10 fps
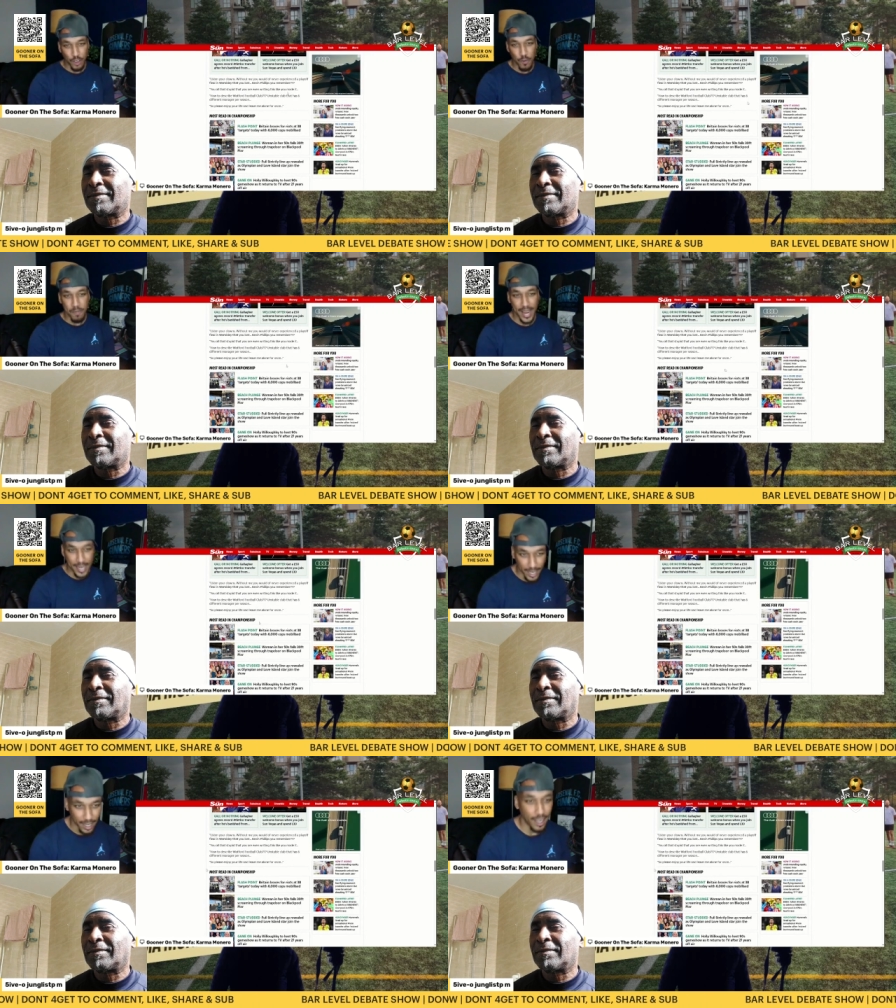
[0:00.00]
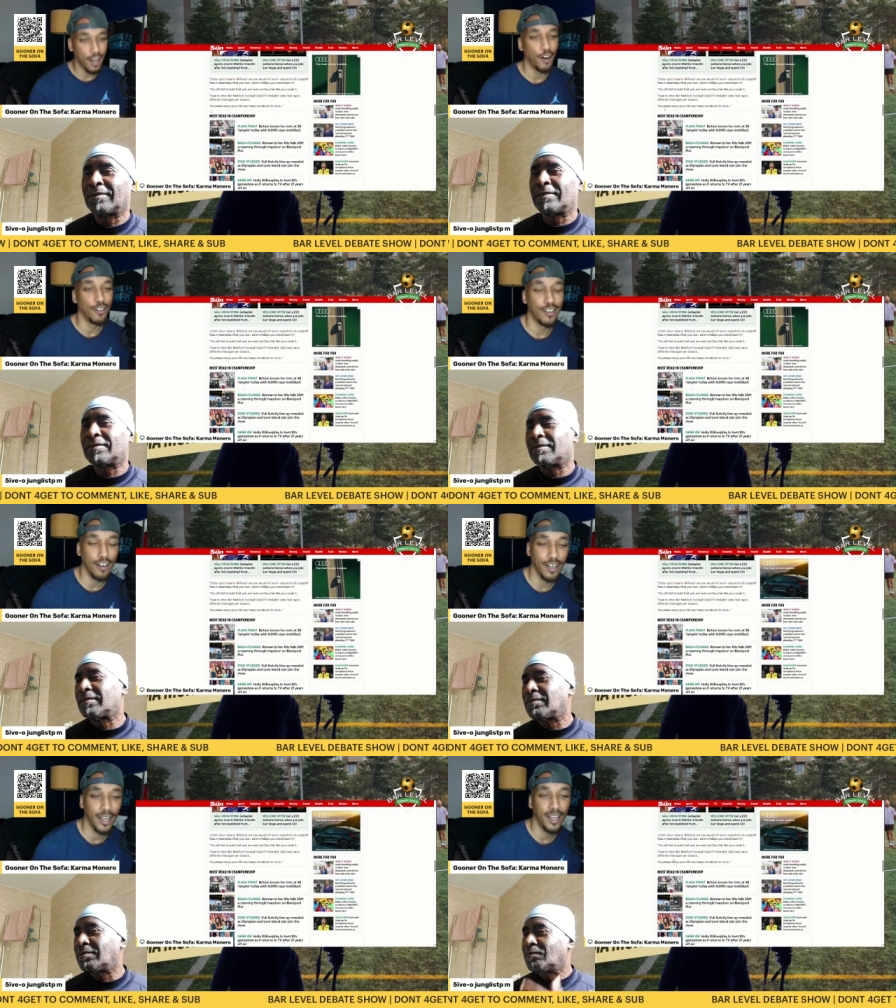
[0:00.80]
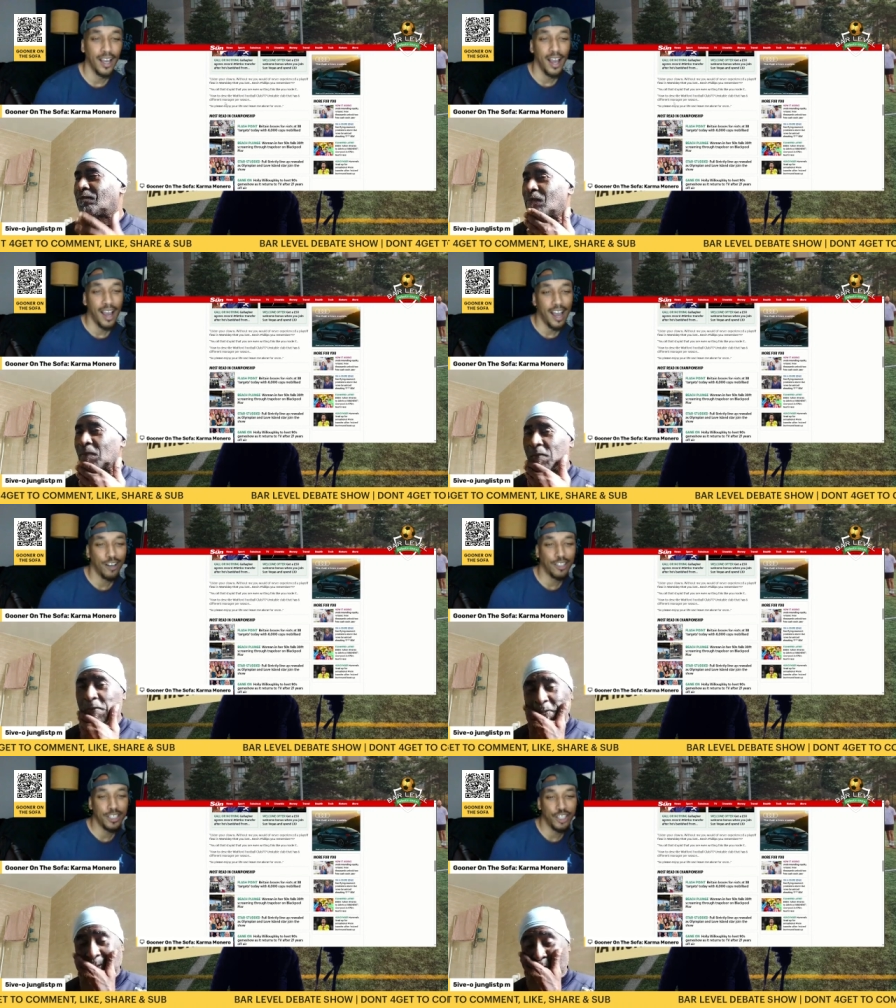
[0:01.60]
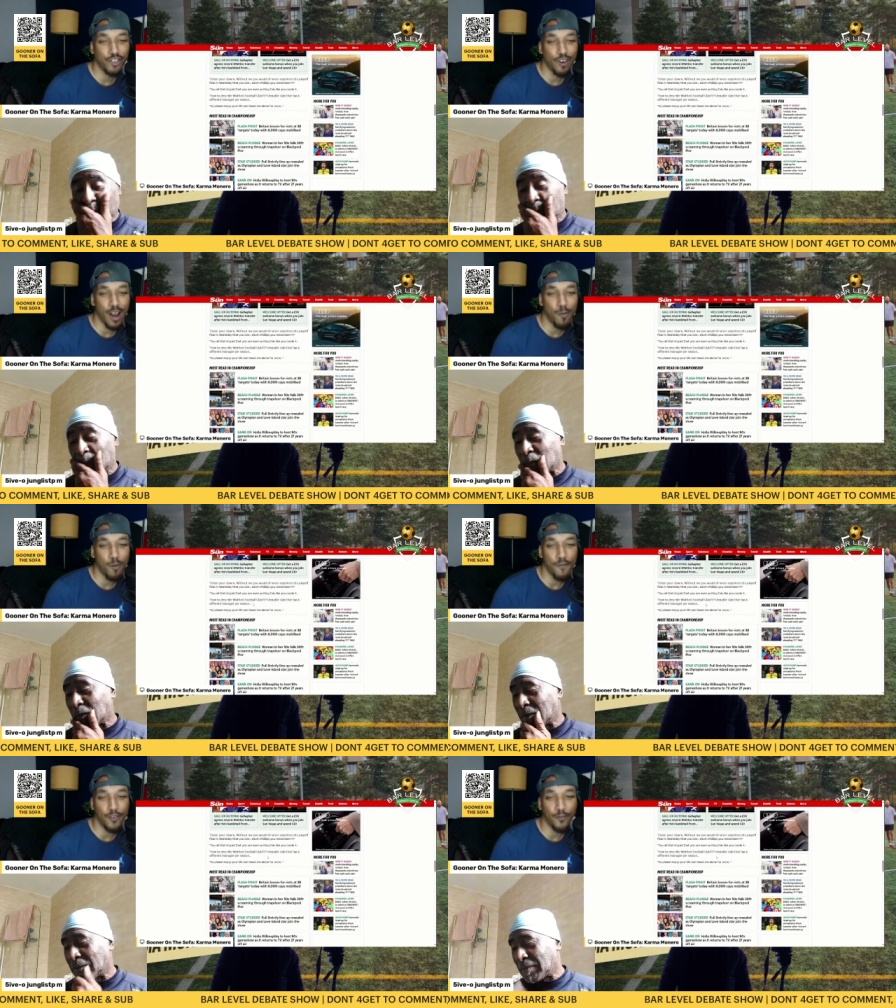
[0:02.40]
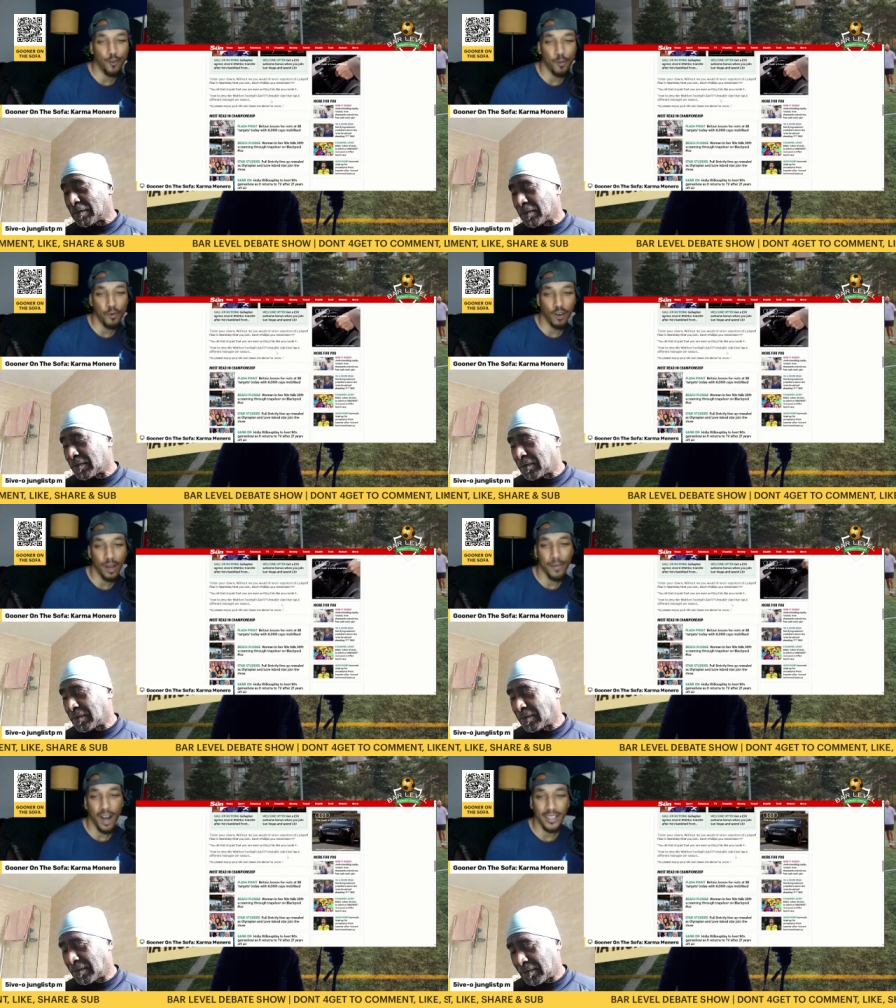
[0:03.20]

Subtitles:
You made it. Oh, okay. How to describe Watford Football Club?